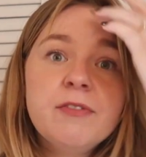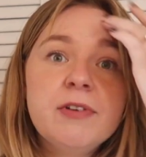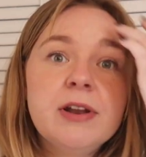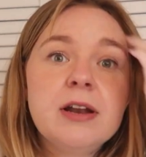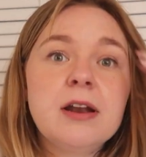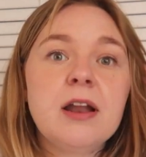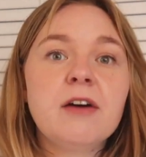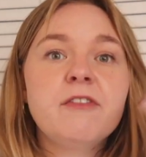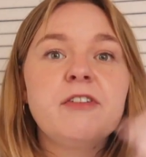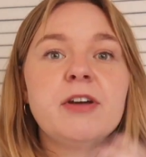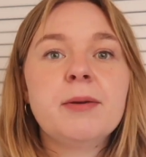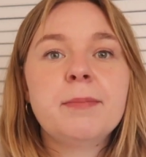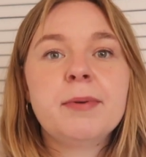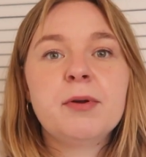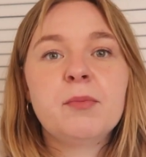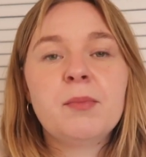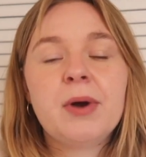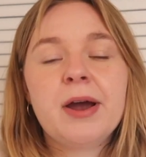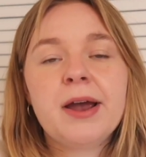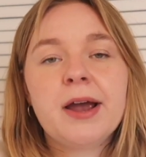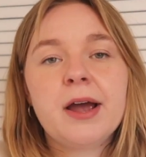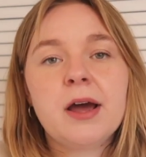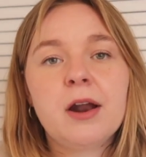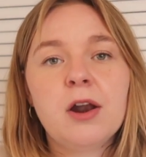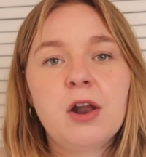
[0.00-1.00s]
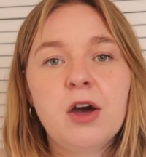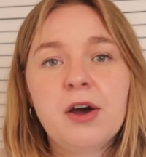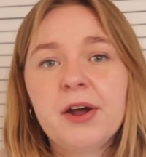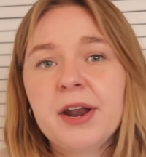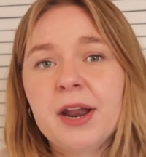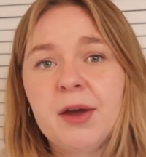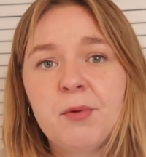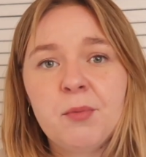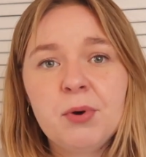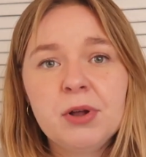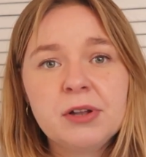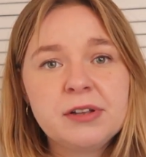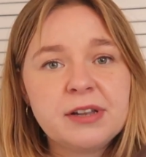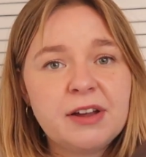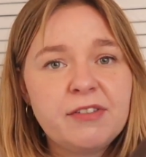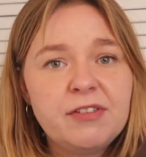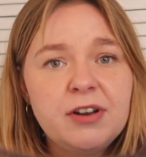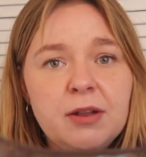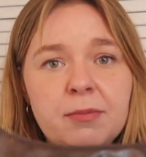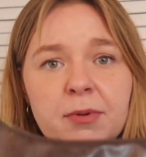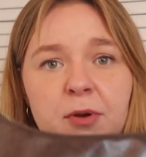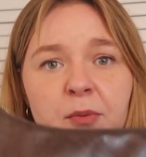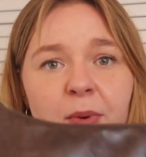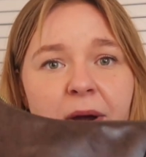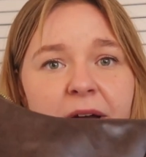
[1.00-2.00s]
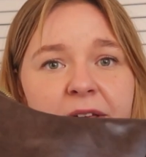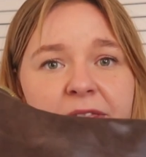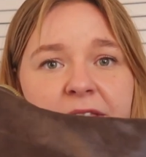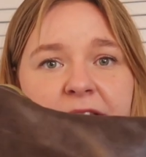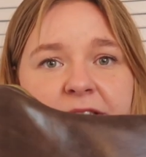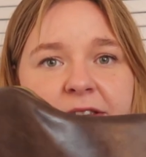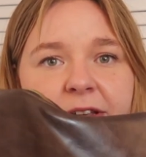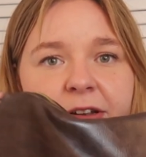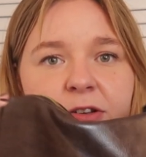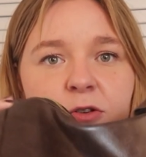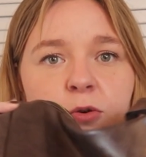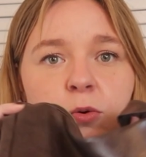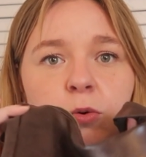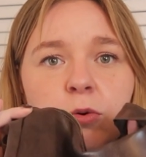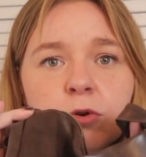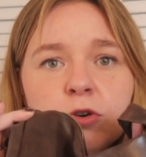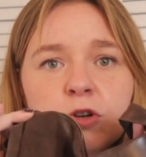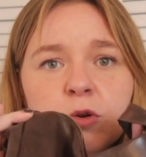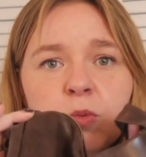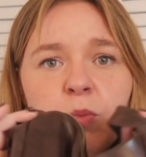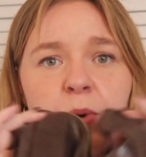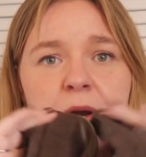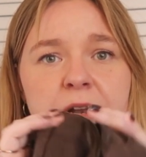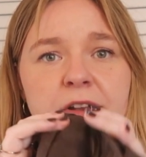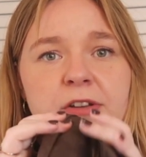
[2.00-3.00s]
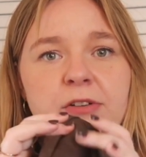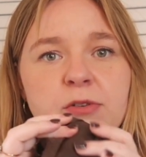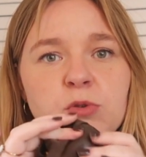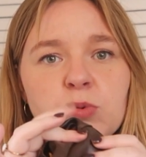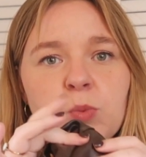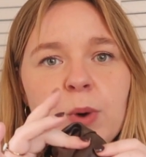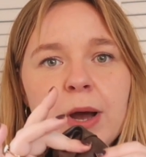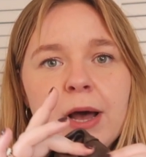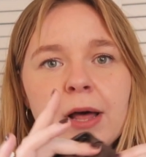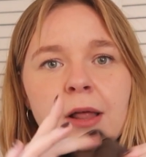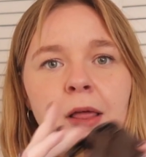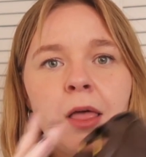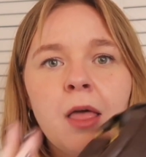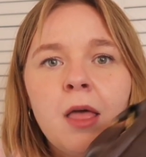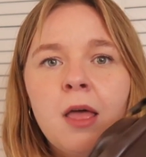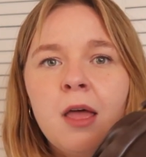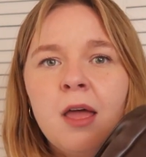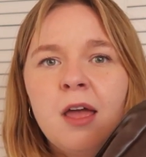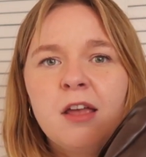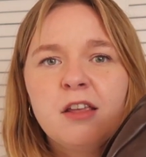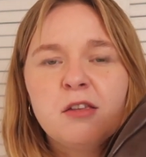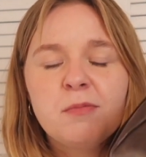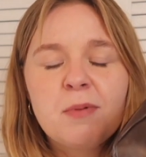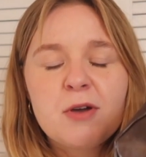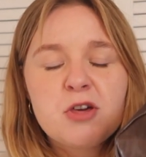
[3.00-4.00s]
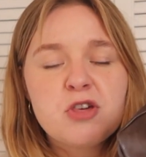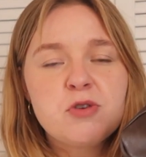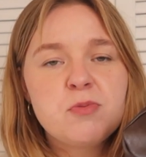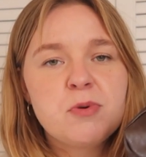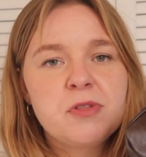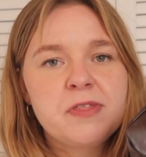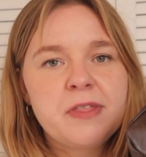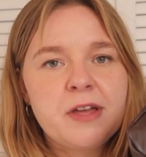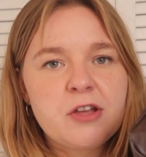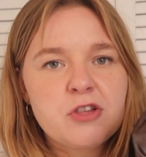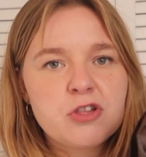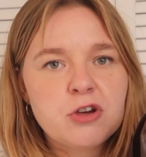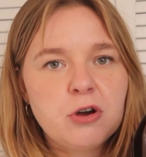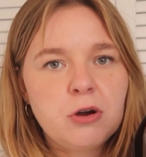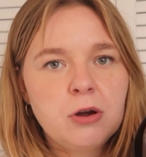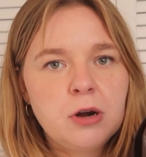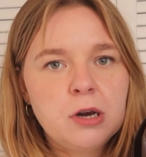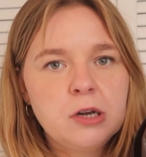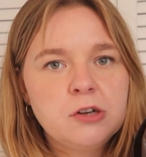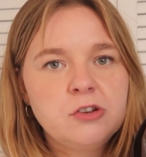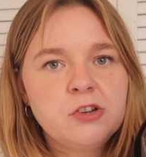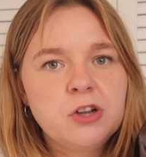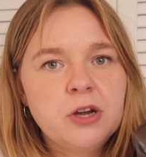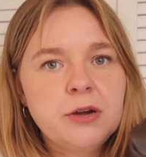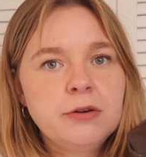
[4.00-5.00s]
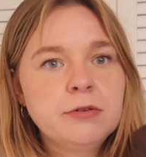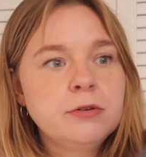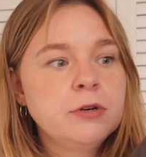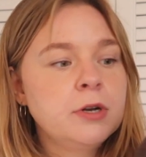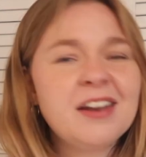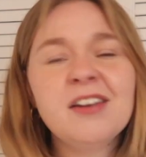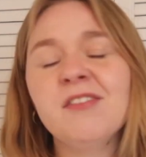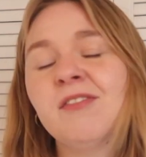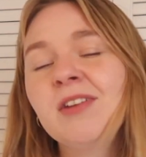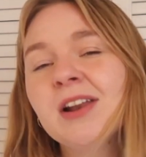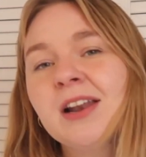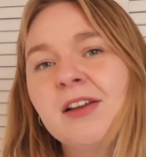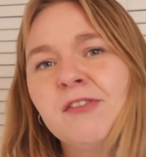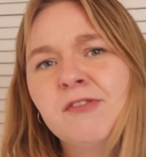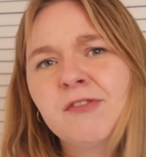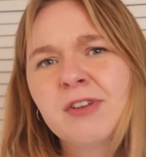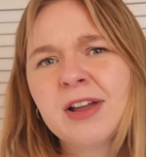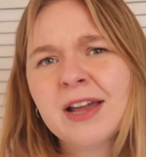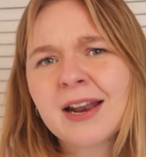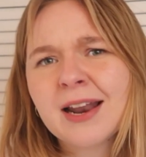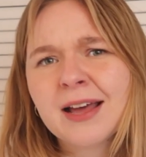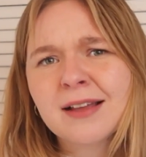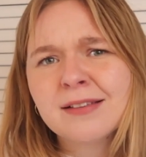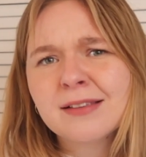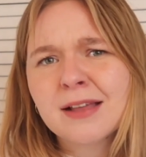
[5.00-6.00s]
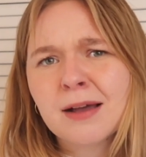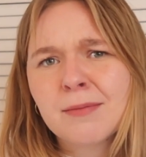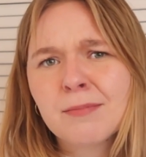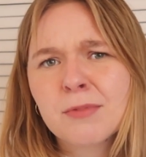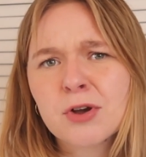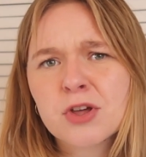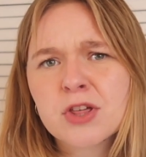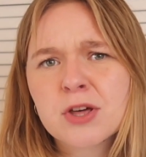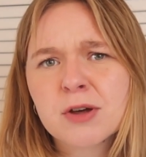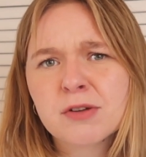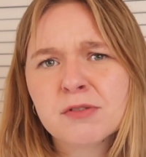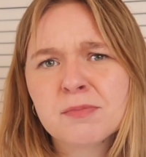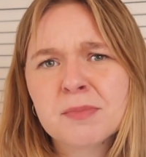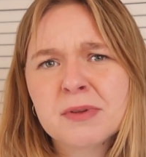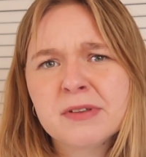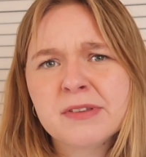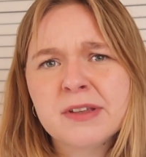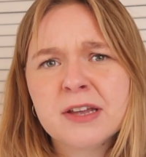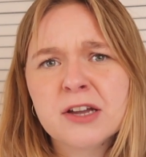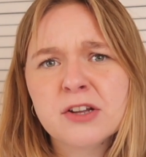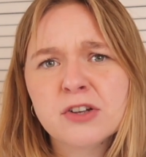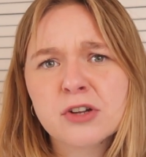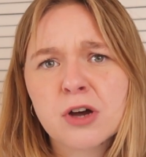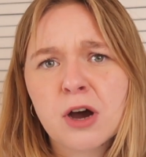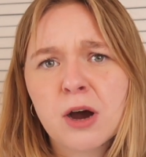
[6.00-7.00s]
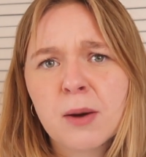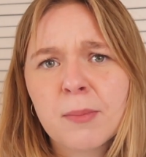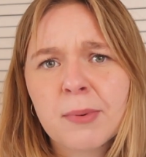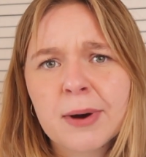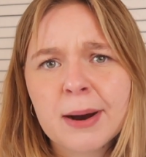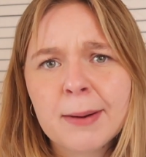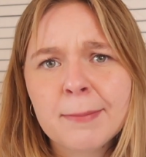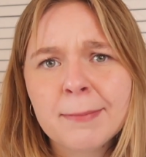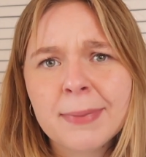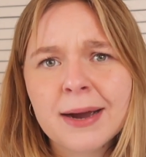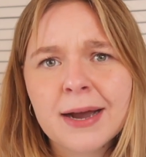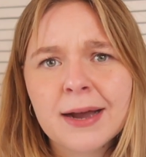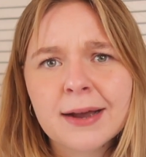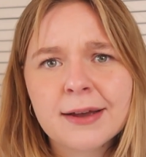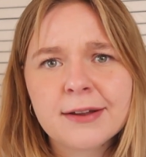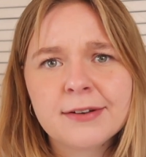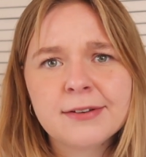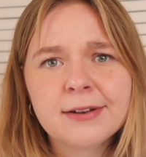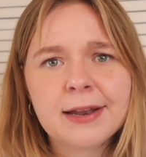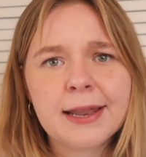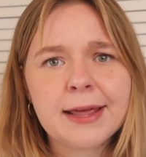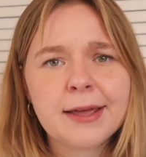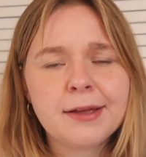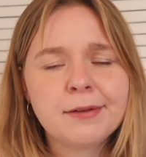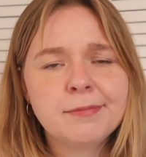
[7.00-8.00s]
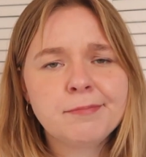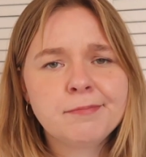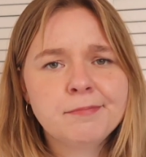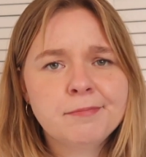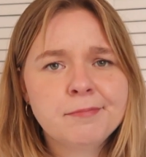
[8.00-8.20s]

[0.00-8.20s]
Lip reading: really love it. Been wearing it a lot and I will definitely be wearing this into autumn winter as well, especially with that chocolate tone. I didn't really realise how much I was missing a dark brown bag until I